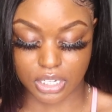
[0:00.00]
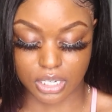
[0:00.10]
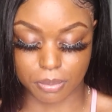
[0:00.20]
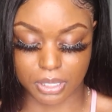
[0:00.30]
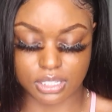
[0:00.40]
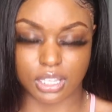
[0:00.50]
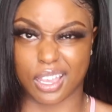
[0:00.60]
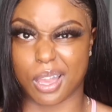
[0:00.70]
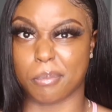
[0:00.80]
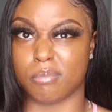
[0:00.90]
did it because
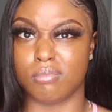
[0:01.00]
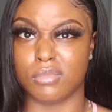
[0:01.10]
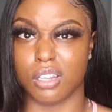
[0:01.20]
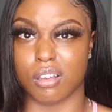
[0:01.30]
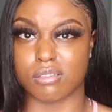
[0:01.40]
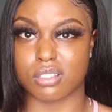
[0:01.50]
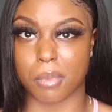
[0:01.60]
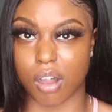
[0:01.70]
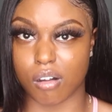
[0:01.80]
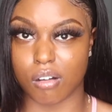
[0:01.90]
like I'm, you know,
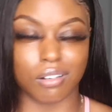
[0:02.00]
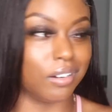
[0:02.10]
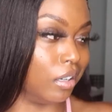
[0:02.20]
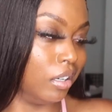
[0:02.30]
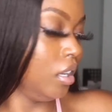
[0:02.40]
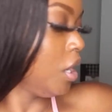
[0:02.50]
small or